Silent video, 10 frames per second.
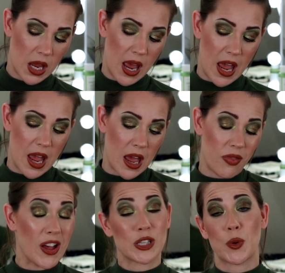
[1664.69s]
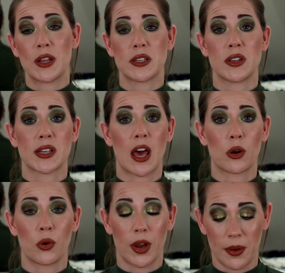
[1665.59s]
And that's why it's in this
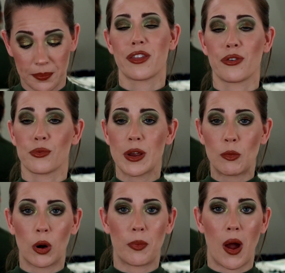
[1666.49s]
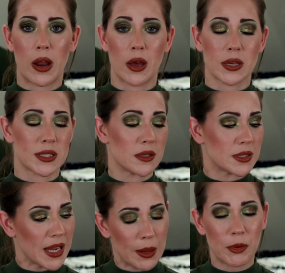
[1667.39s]
category. 3 more products.
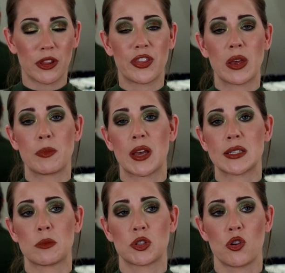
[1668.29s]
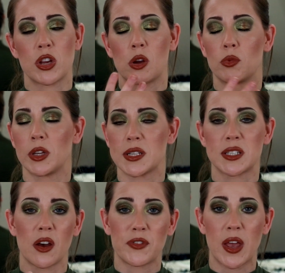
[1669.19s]
Damn good thing because I'm starting to get really
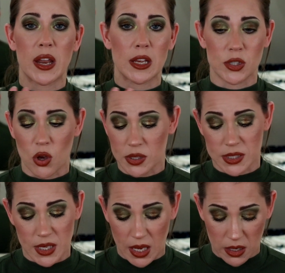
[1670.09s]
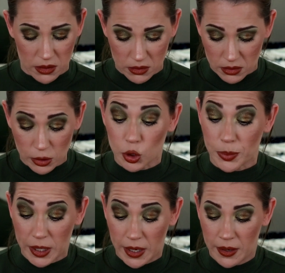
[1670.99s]
stuffy and exhausted and loopy.